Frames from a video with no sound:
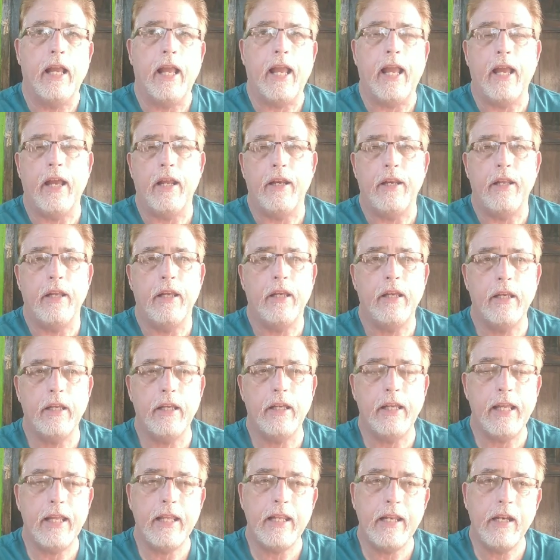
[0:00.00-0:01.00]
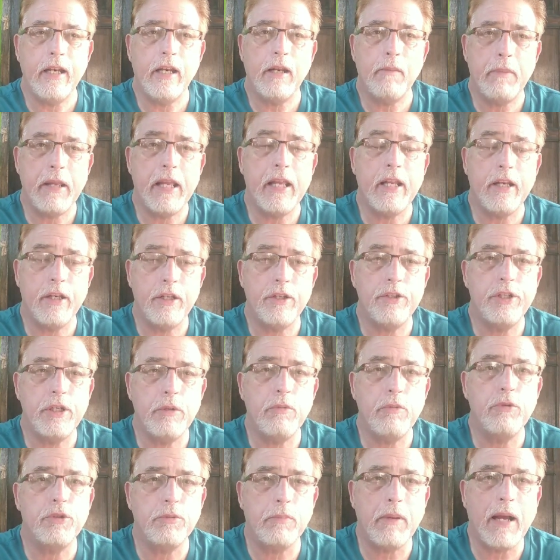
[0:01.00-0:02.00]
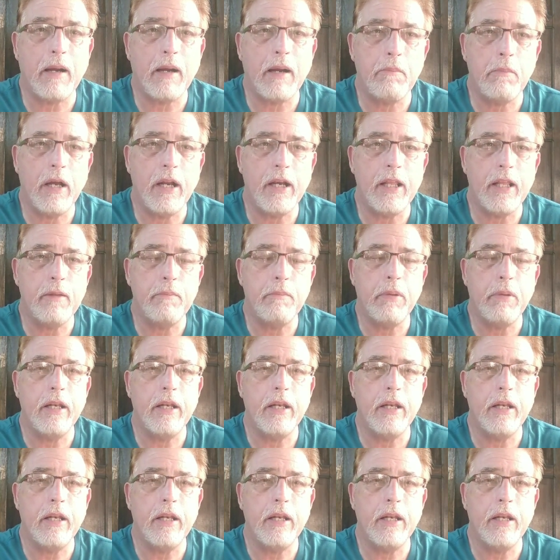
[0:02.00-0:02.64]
And it ended up being she was about money.